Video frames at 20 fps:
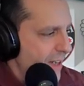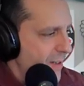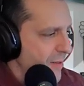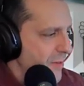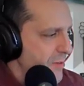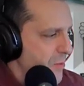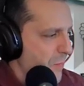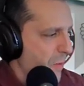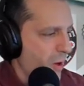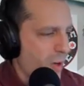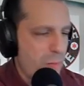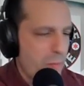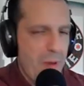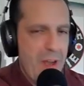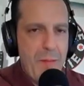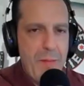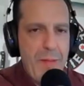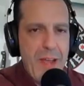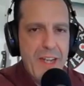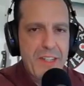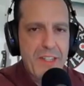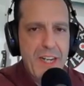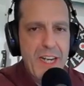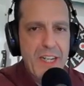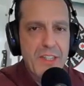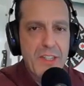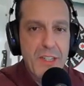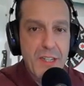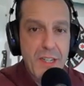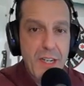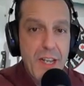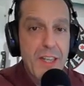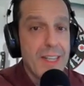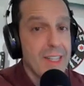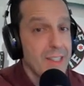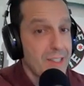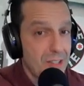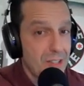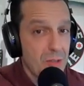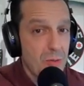spark my imagination,
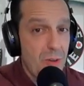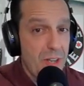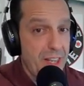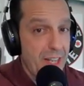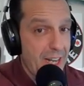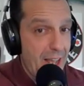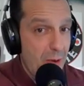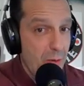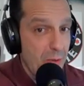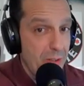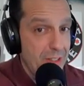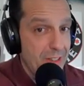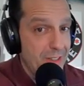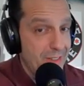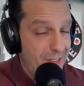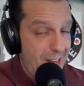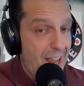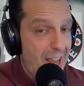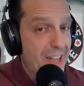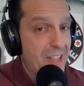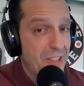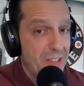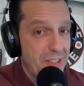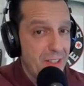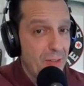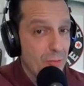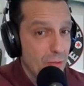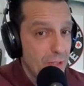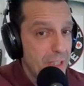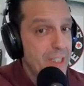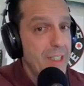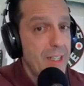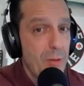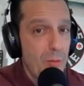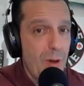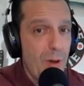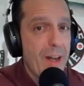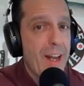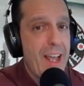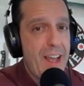this is one that I would actually really
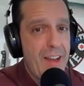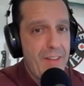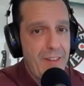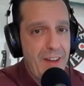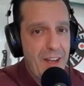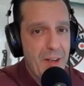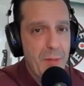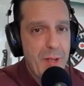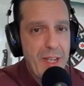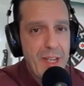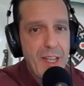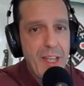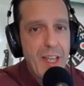want to have on me